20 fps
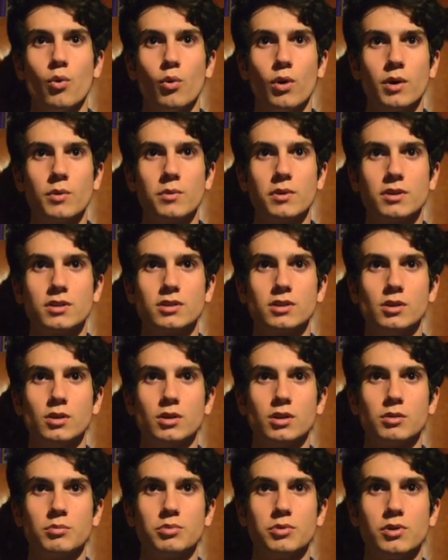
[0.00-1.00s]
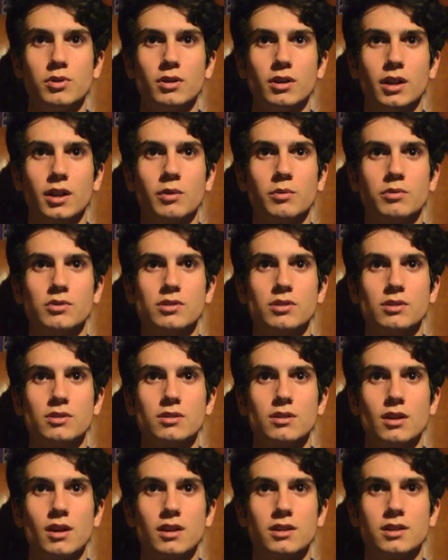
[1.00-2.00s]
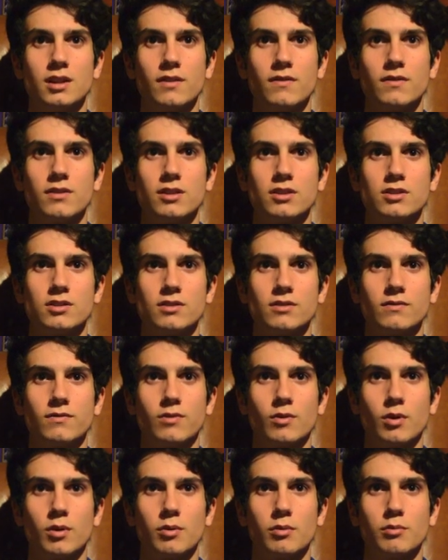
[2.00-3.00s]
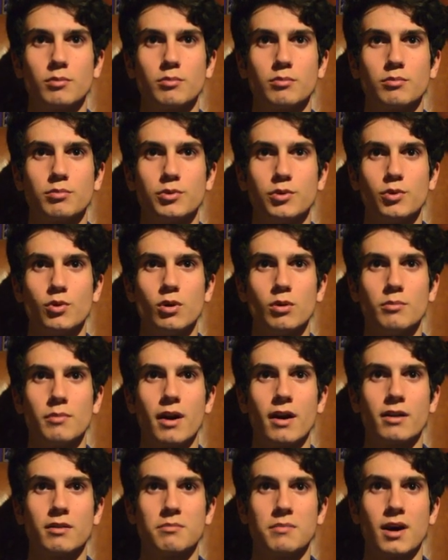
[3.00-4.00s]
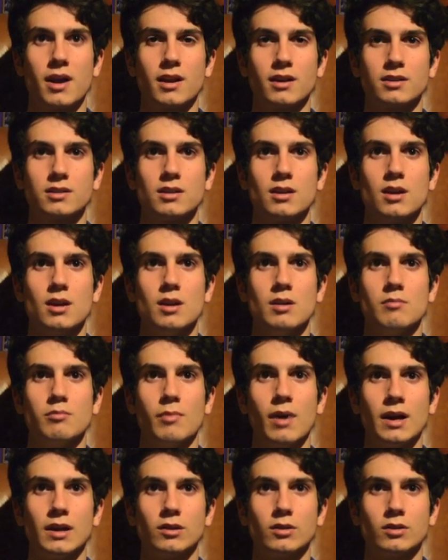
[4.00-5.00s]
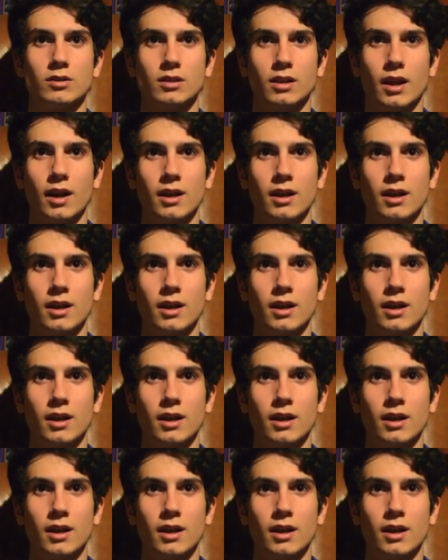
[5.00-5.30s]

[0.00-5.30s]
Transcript: When we exclude computer languages, a definition for what's a language might look